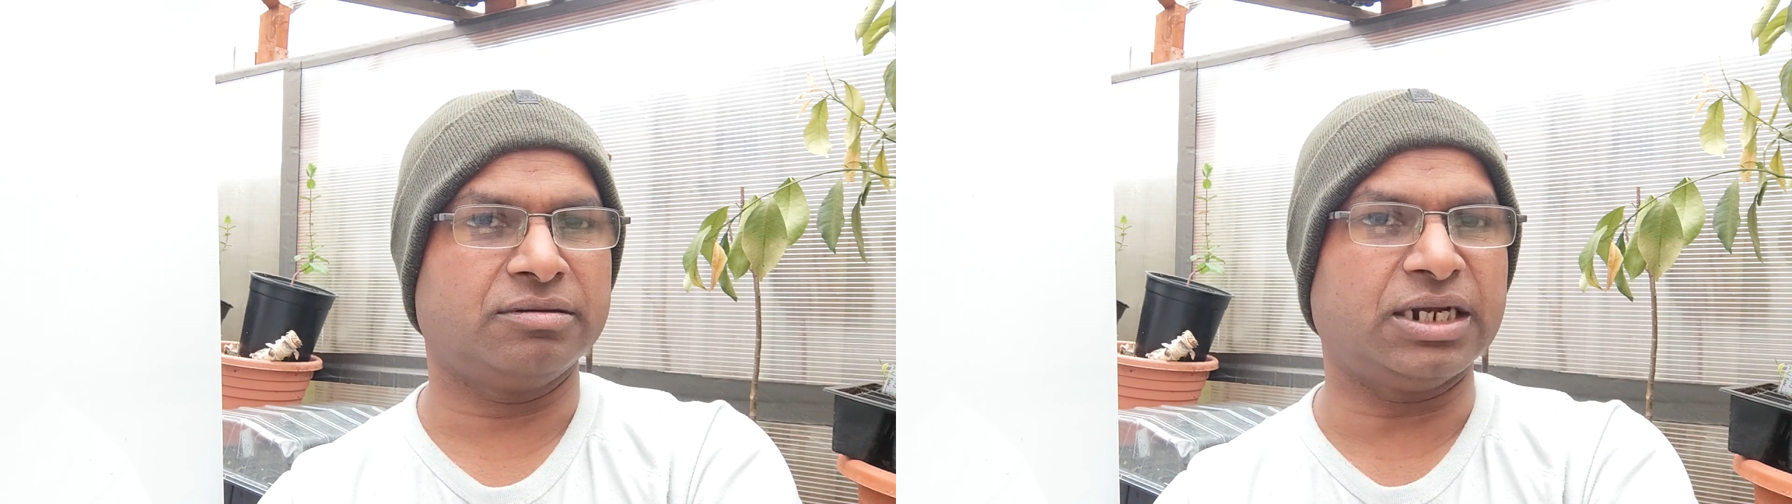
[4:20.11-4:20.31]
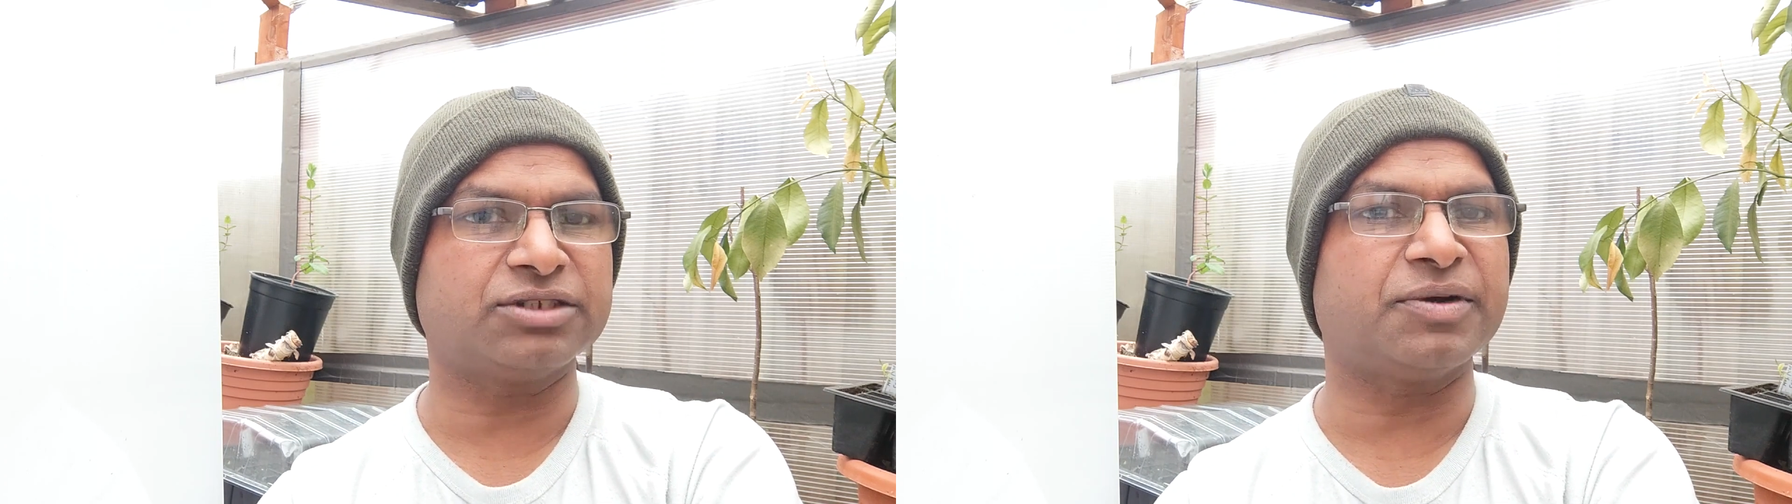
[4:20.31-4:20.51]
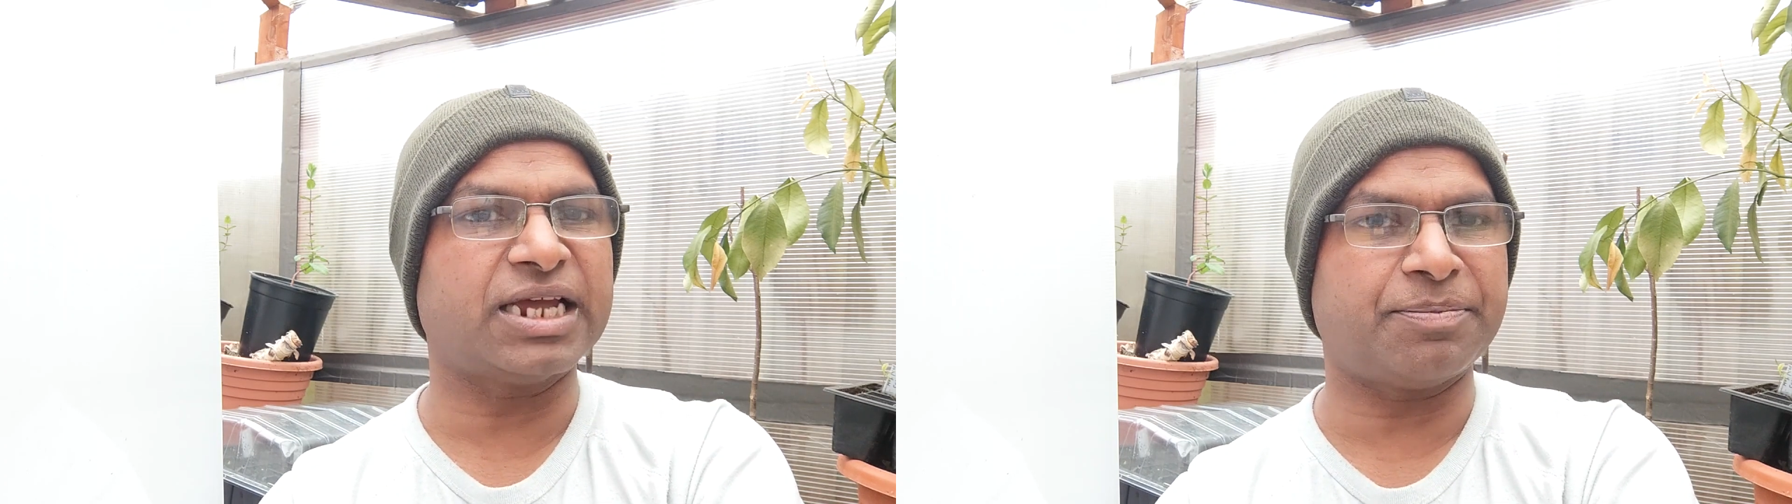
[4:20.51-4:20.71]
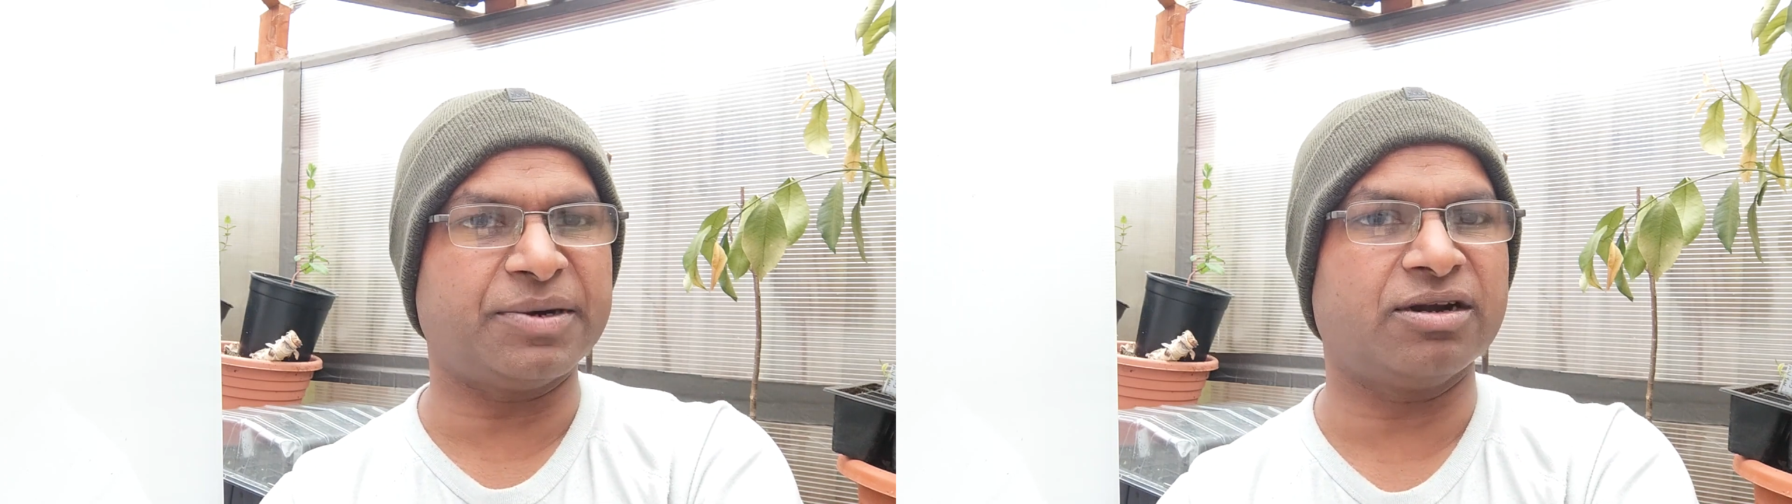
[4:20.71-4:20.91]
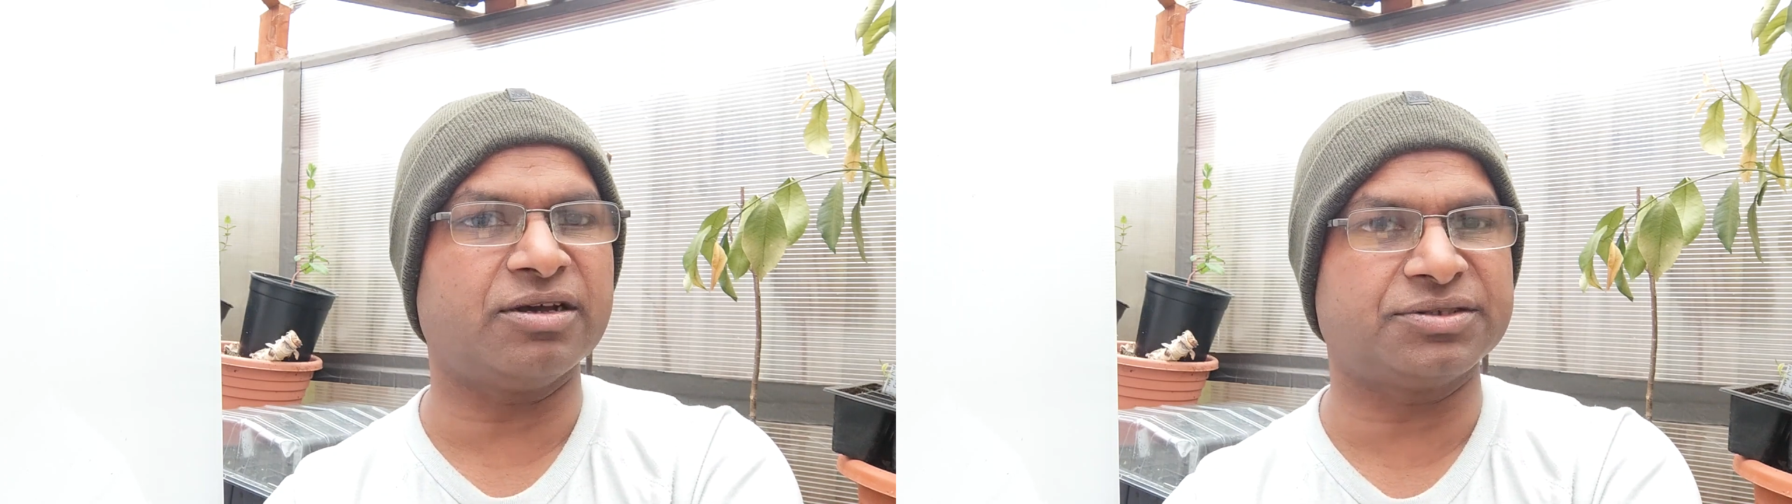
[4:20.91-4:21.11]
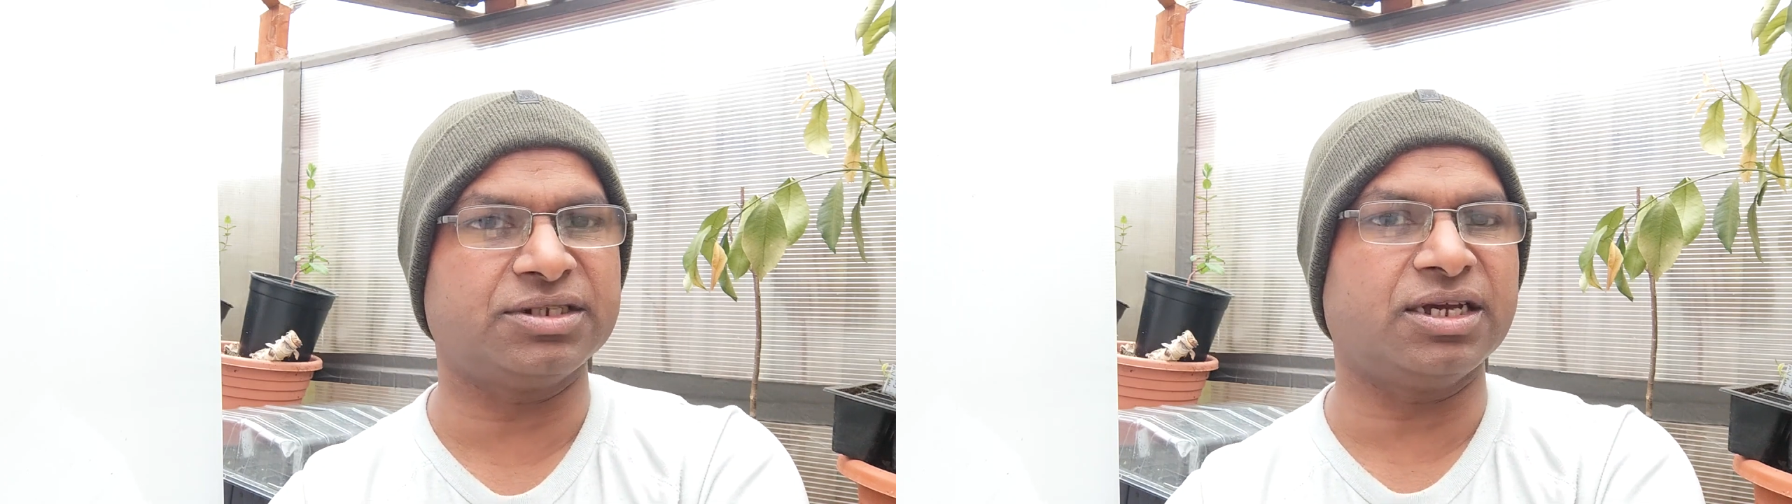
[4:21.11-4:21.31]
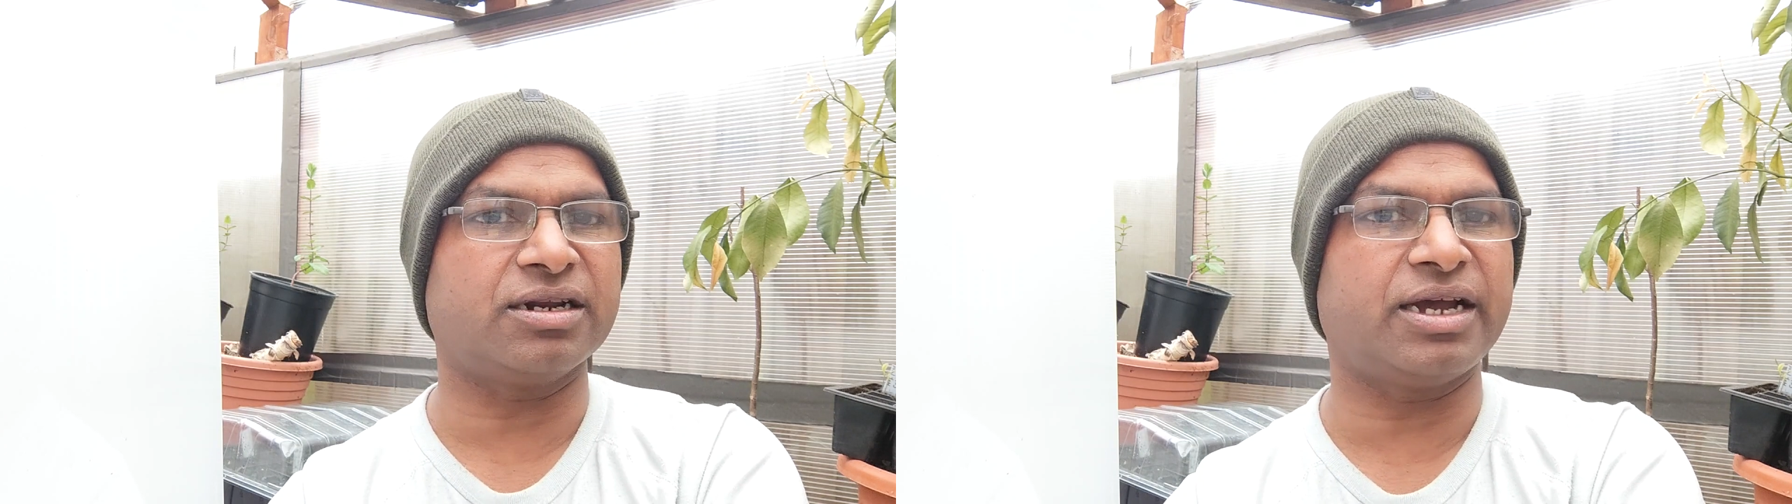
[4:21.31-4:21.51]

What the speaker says: That's what happened last year.